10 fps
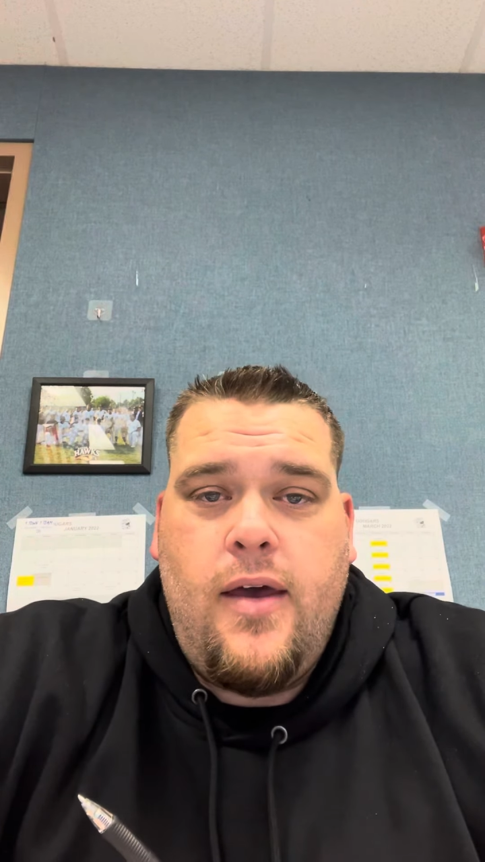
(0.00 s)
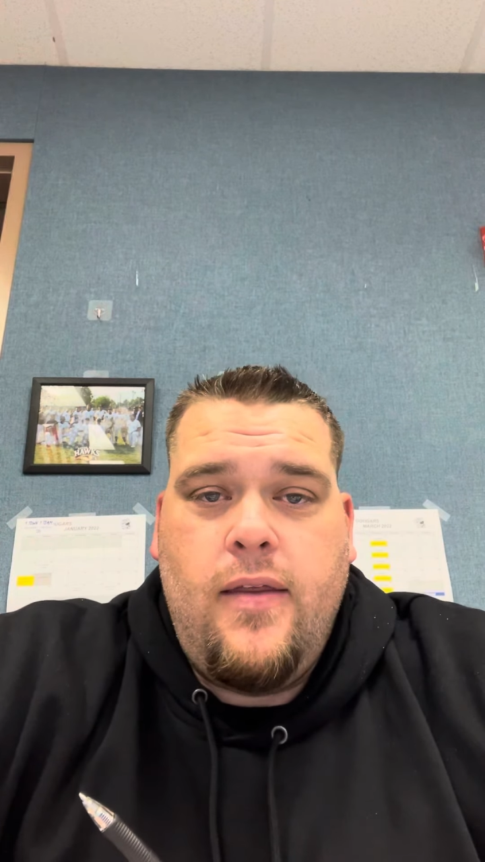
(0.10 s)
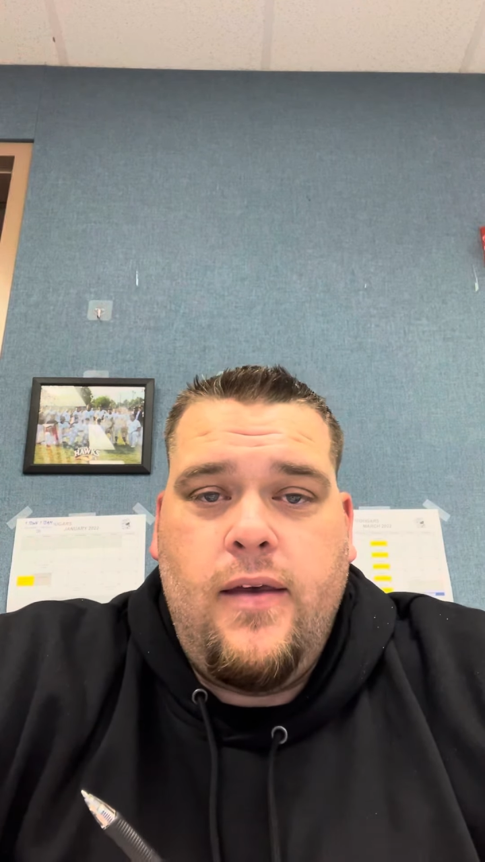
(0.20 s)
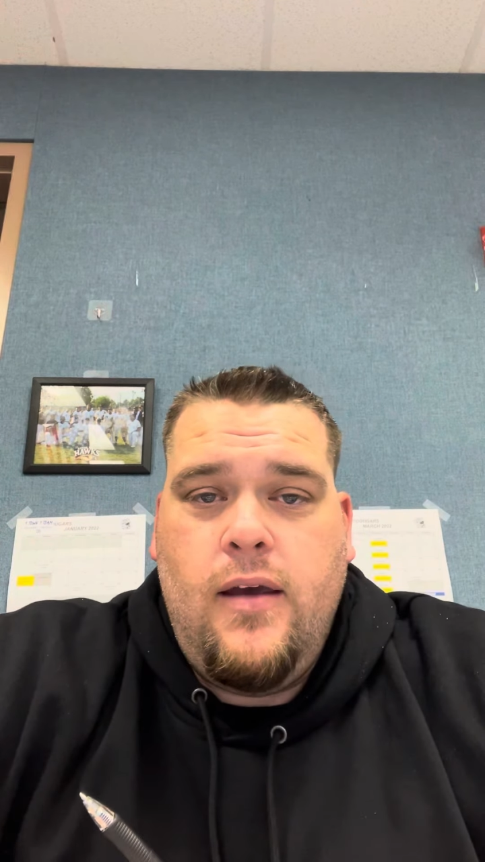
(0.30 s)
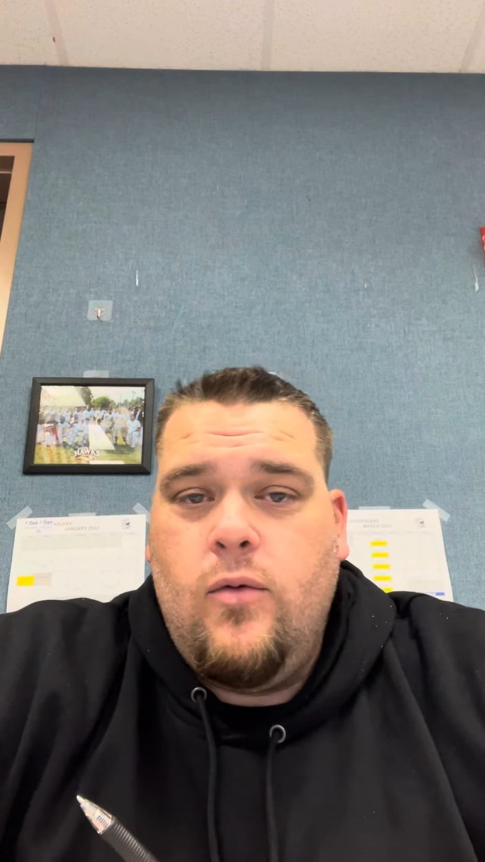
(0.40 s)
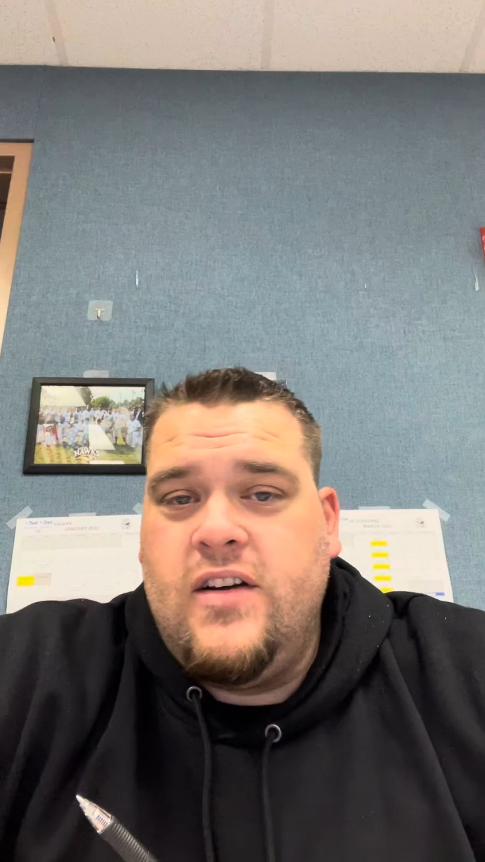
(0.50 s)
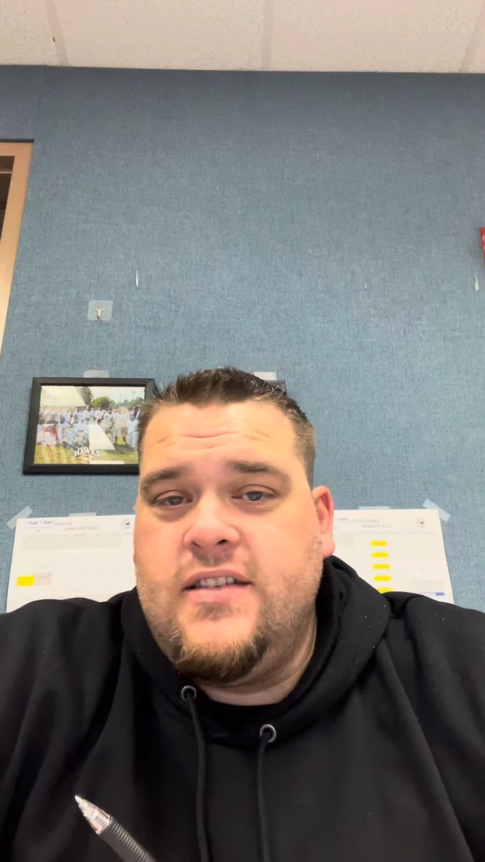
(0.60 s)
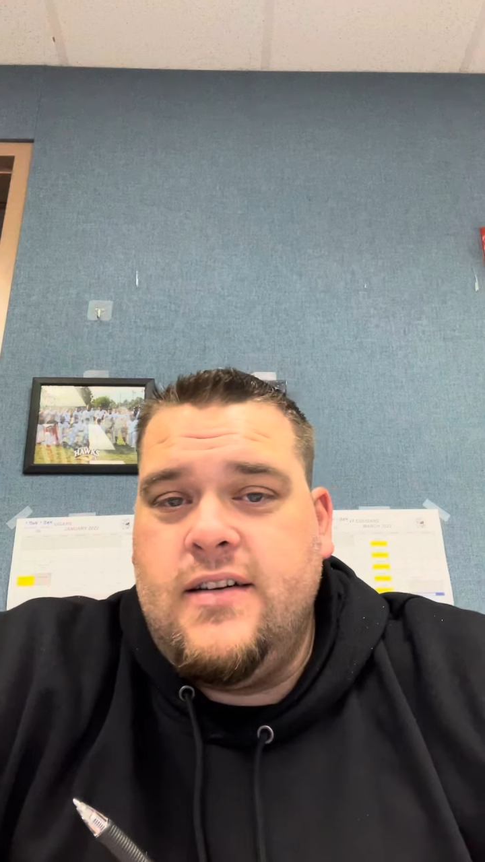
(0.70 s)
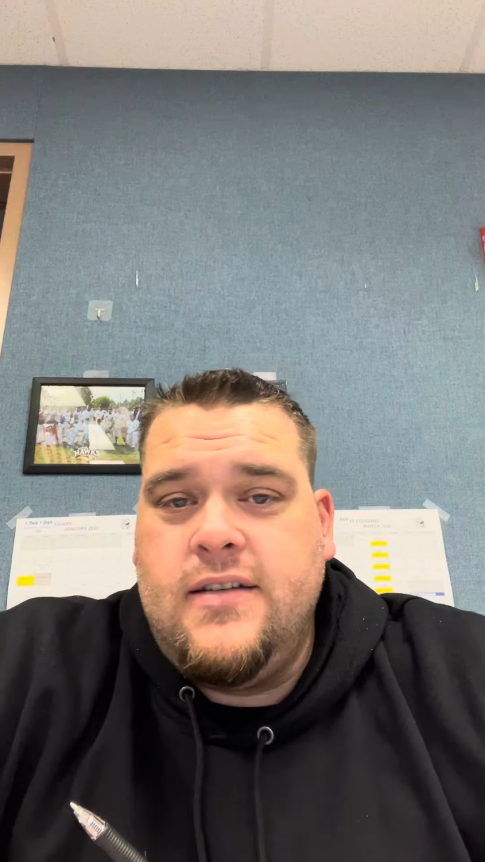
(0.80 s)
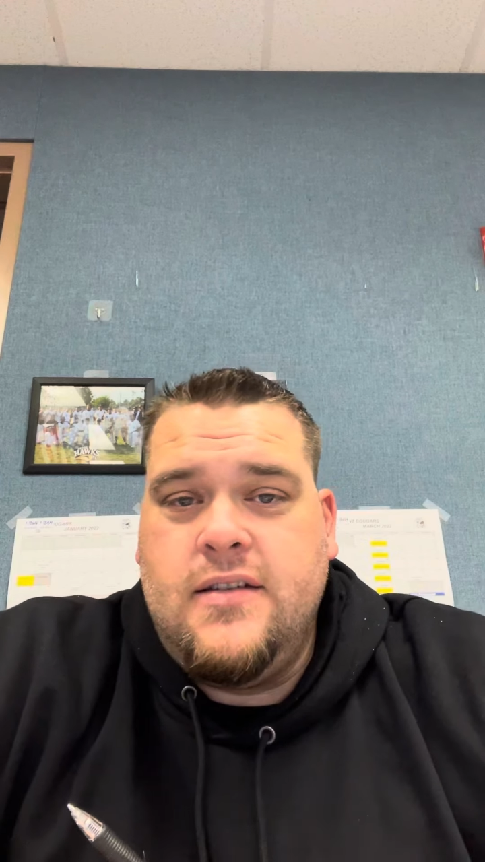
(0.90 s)
the
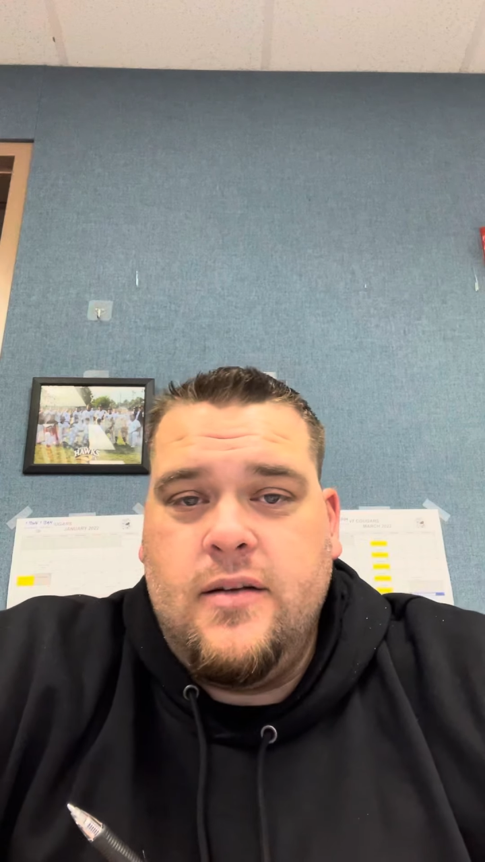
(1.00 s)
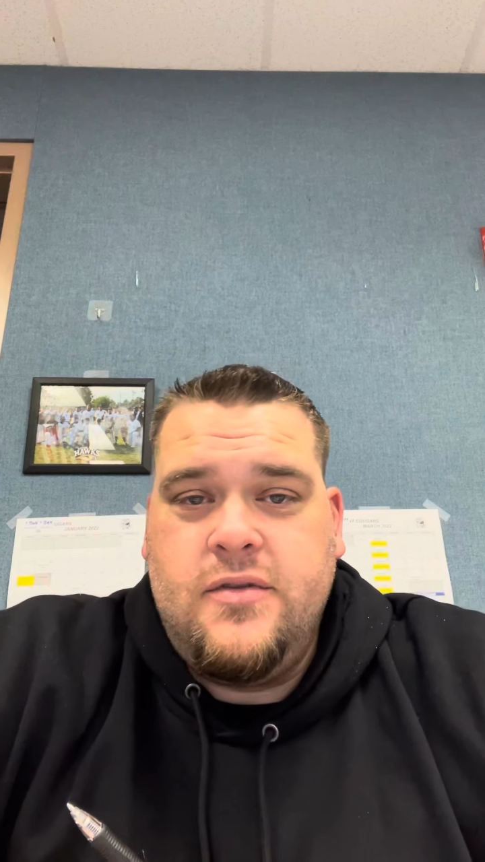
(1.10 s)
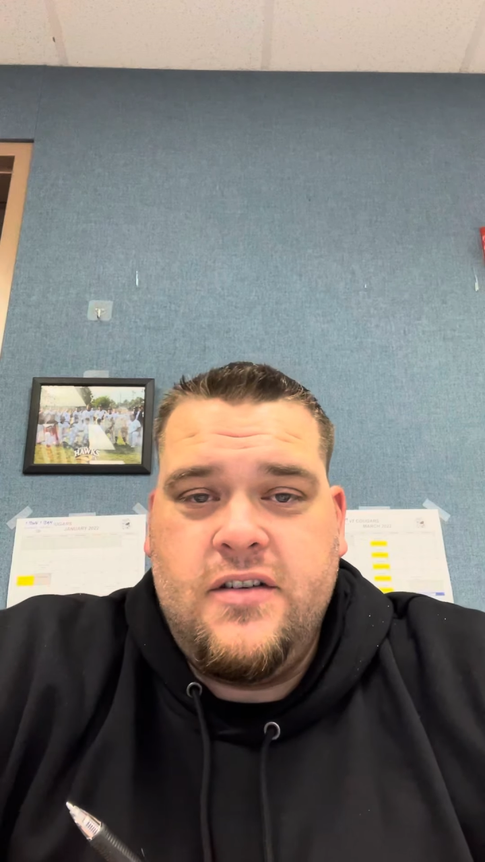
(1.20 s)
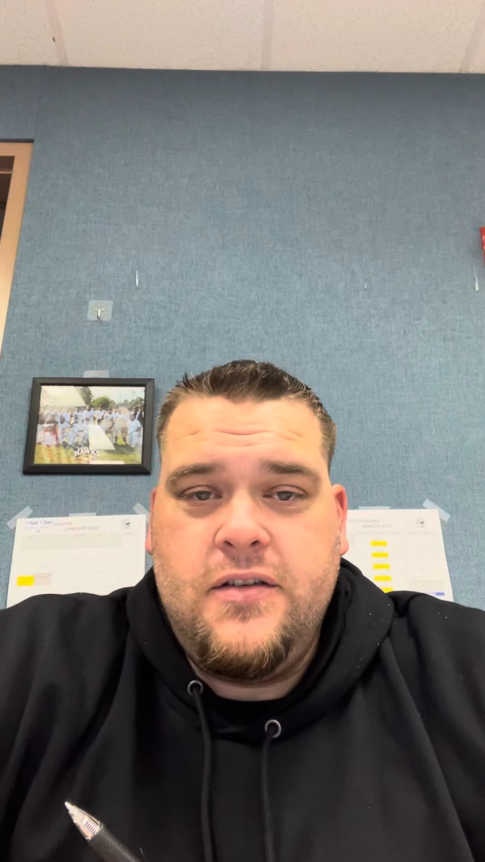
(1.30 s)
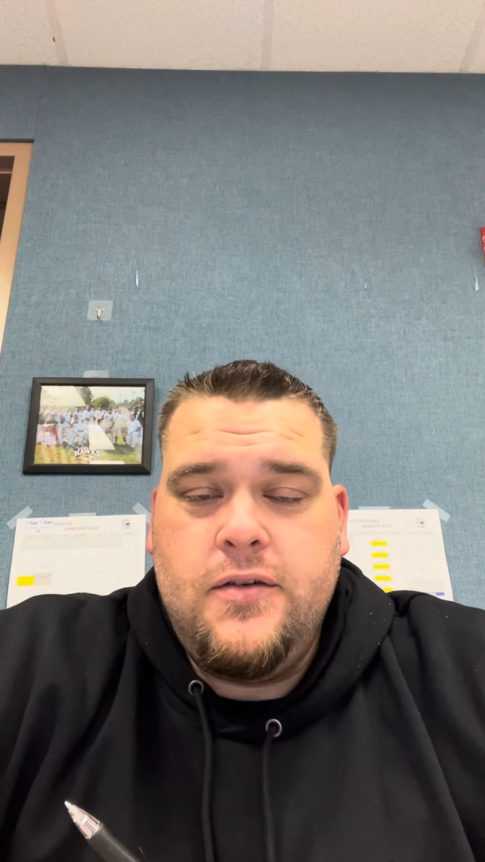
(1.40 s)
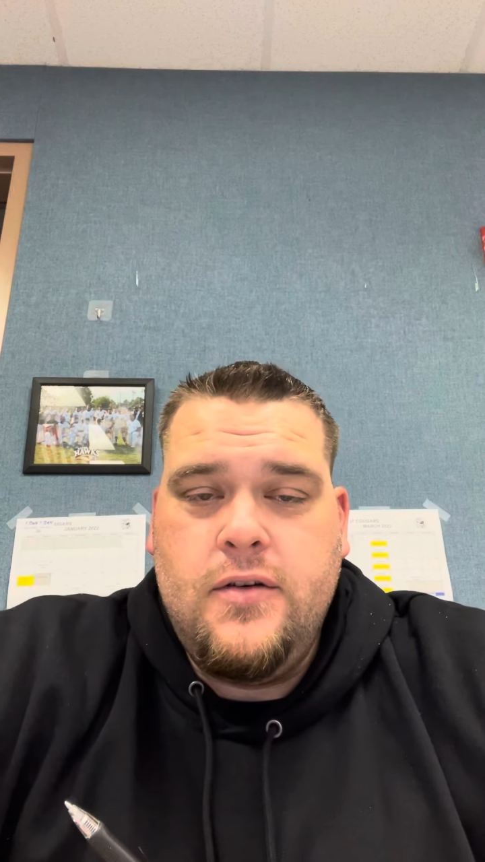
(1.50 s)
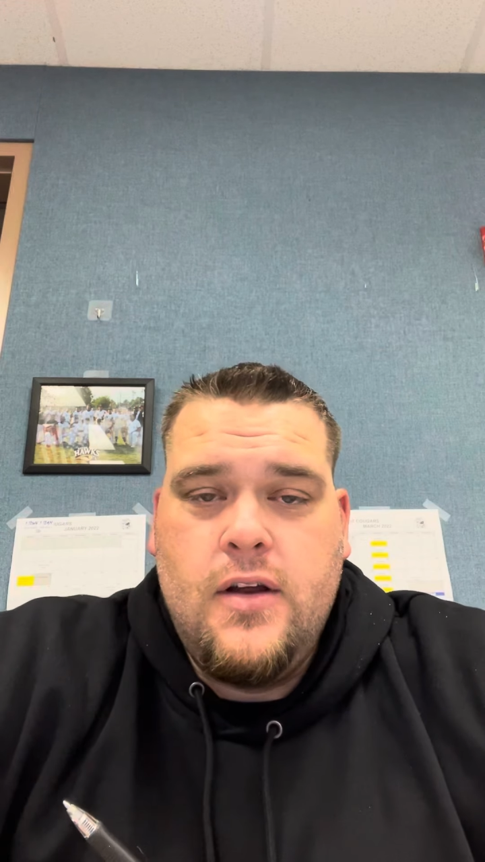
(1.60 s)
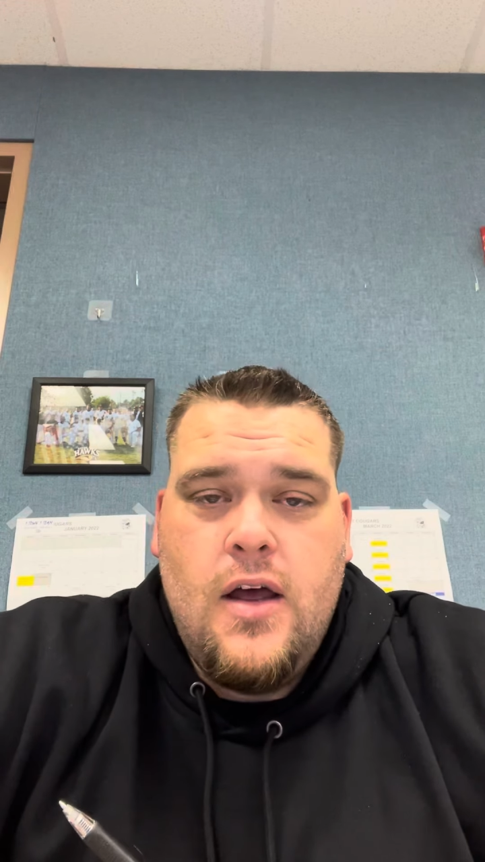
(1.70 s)
resident substitute.